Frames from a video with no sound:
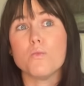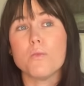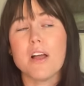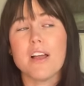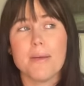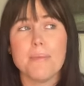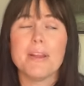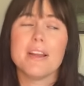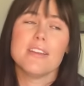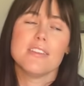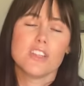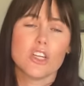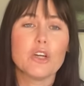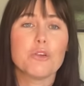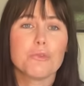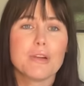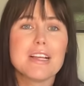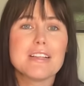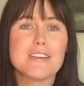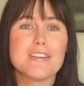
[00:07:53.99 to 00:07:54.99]
a
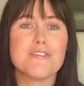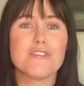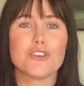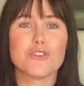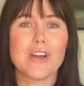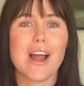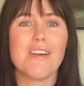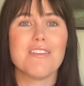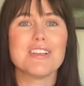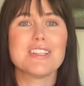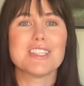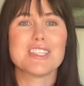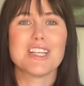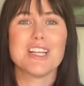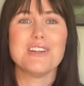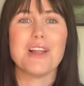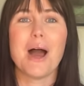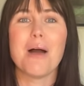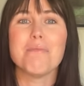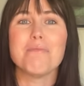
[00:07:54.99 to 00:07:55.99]
good reason for Travis
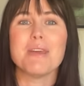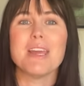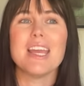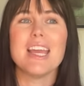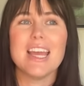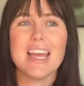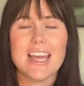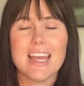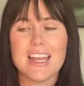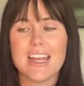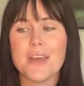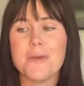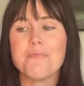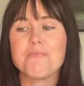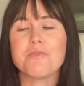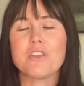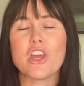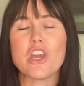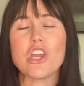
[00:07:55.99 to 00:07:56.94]
to not be in